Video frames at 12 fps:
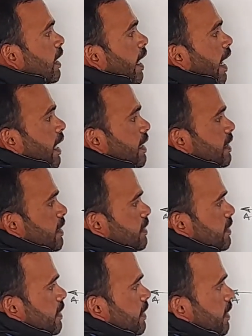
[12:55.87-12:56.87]
and this
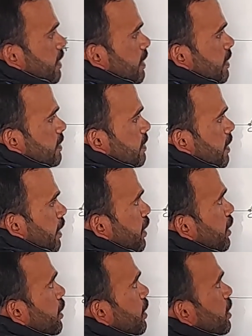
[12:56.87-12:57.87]
degree is the
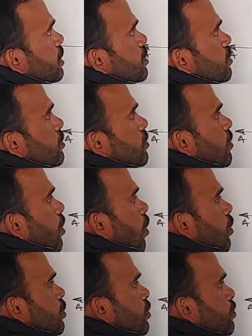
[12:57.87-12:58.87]
indication
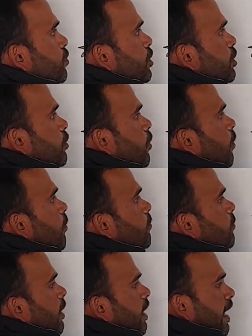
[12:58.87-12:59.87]
or the unit of
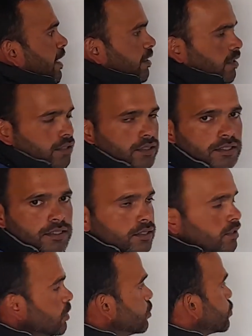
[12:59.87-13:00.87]
an angle.
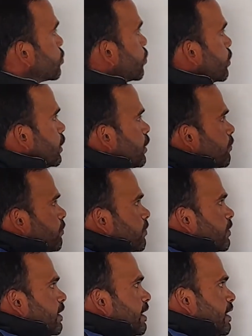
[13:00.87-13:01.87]
So if
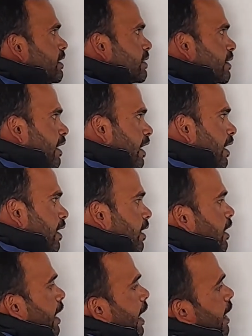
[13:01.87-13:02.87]
these ray
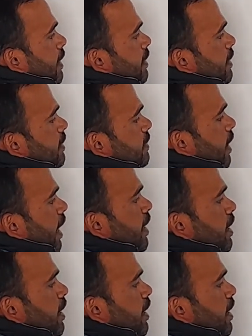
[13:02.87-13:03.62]
and this line